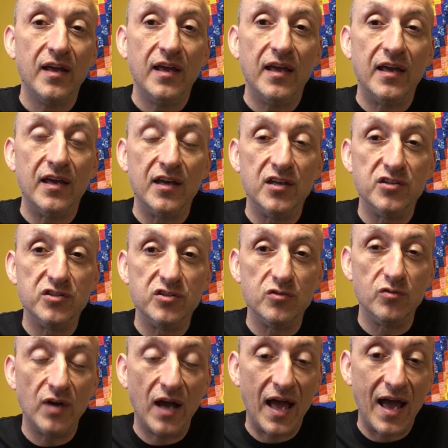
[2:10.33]
is
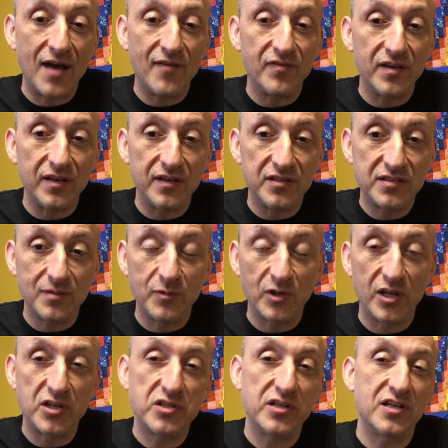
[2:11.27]
you have a
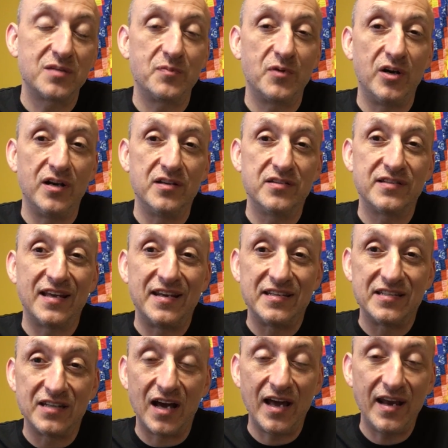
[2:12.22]
simulation experience that
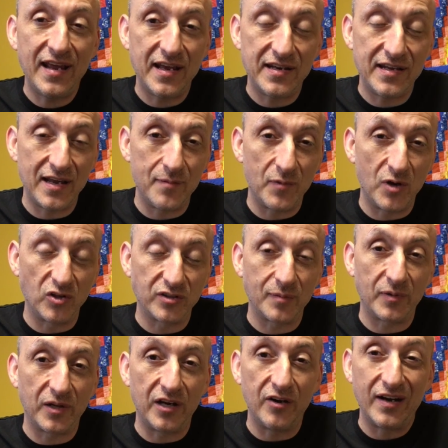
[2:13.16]
is not head-to-head
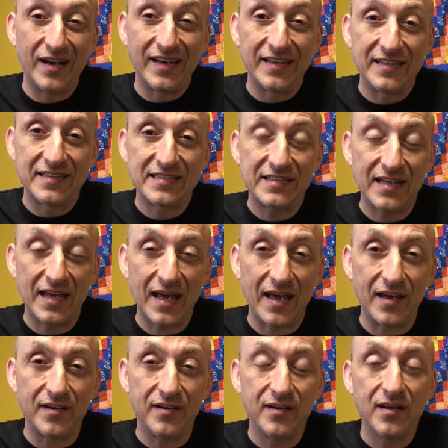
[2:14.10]
multiplayer and
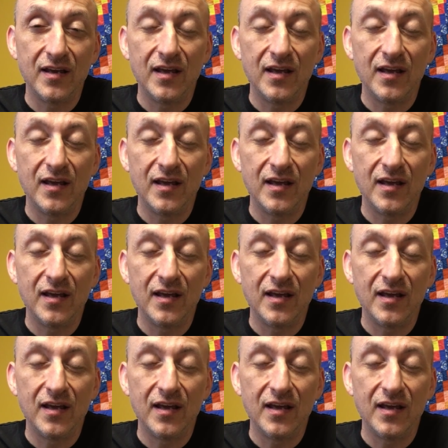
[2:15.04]
instead